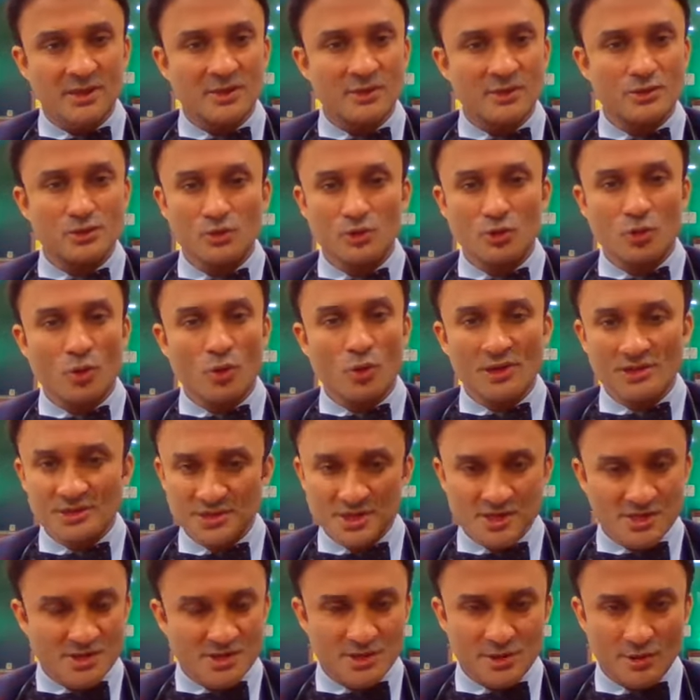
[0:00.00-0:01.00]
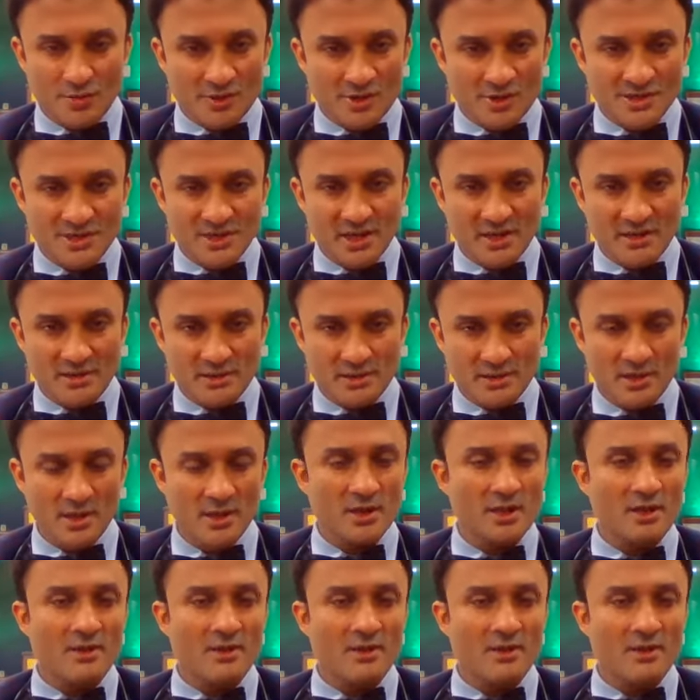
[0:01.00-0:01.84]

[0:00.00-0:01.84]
there is no incision on the chest,